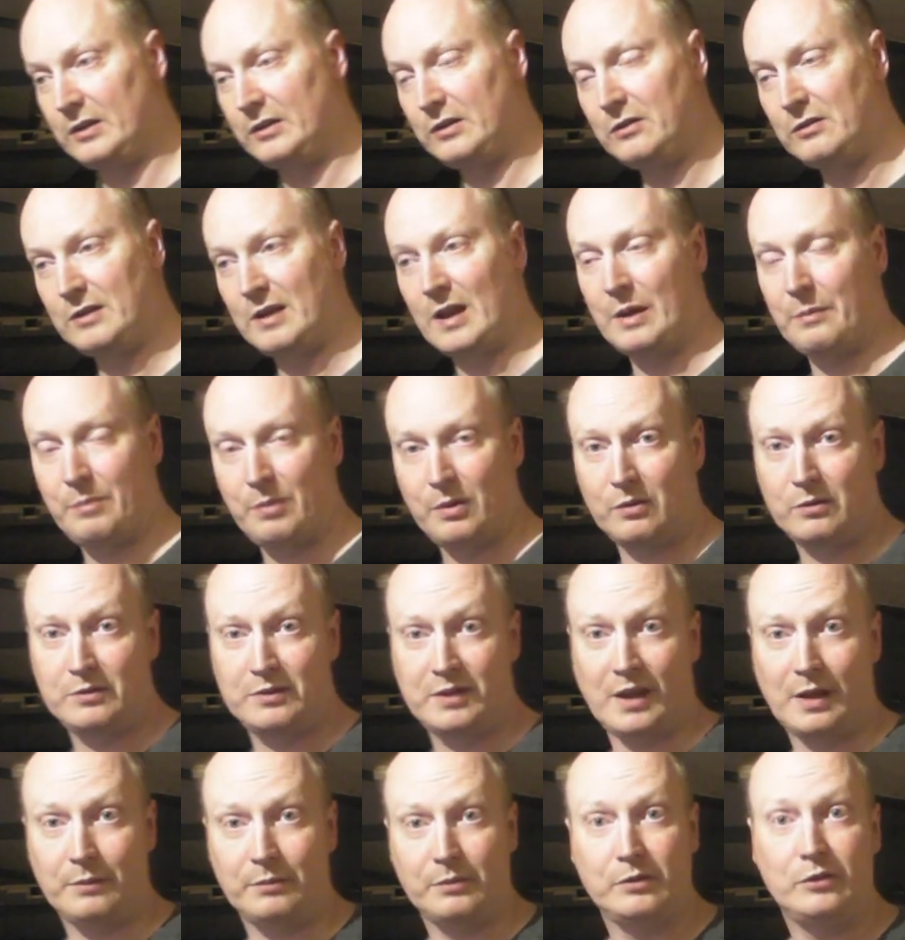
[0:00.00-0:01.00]
UK pool
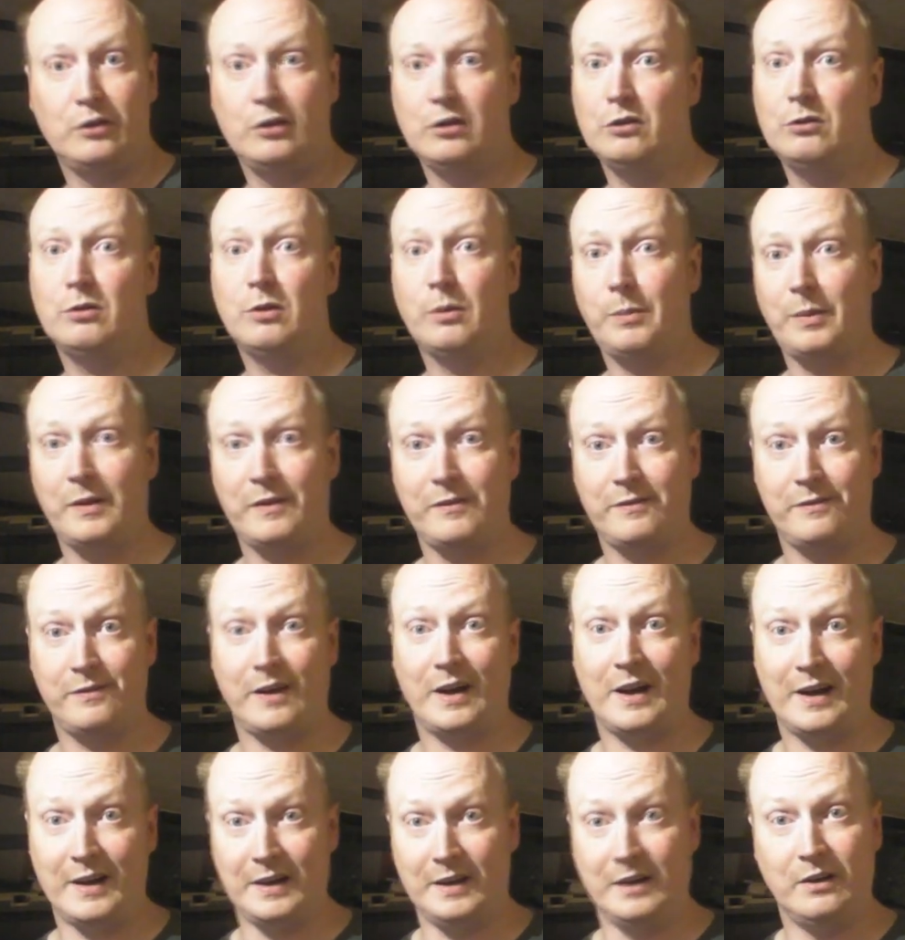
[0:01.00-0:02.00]
table, you will be
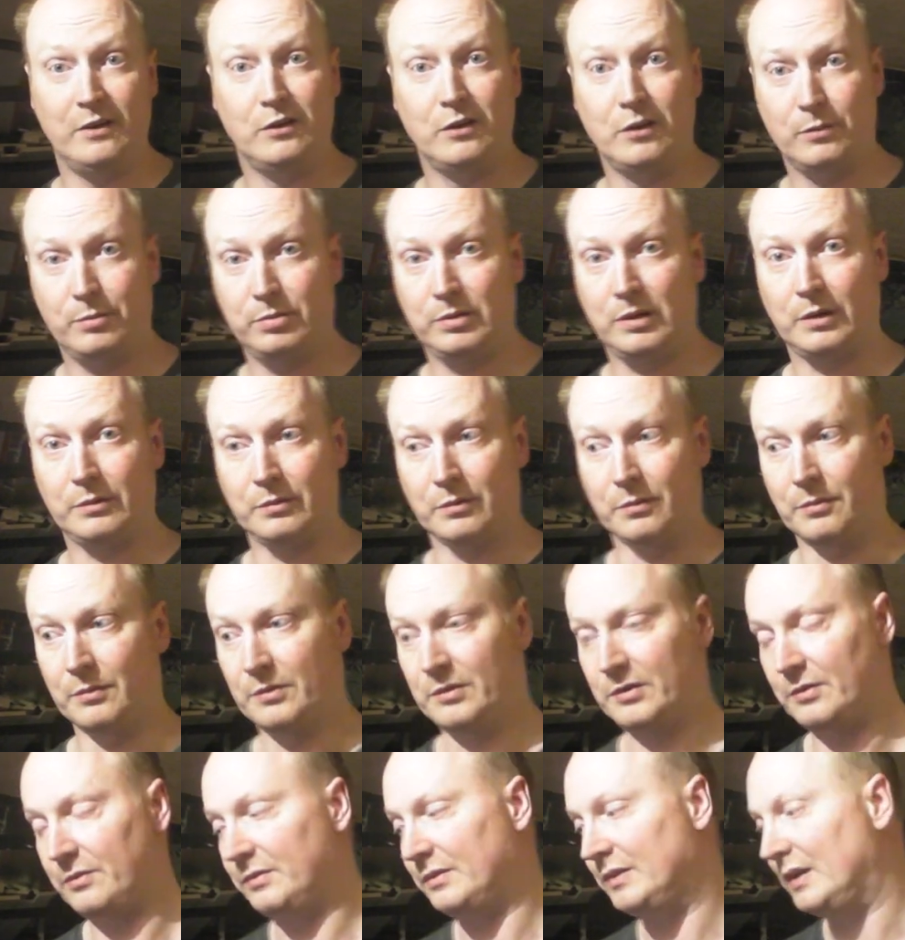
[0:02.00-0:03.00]
fine, no
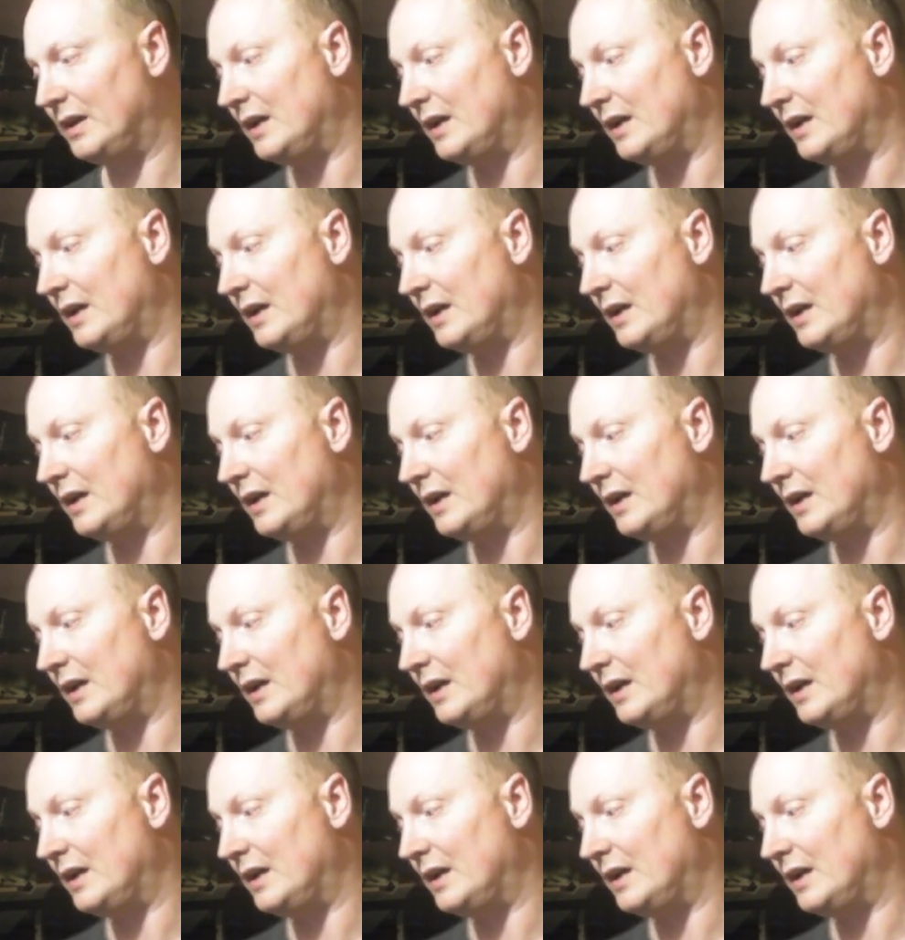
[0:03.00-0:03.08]
problems.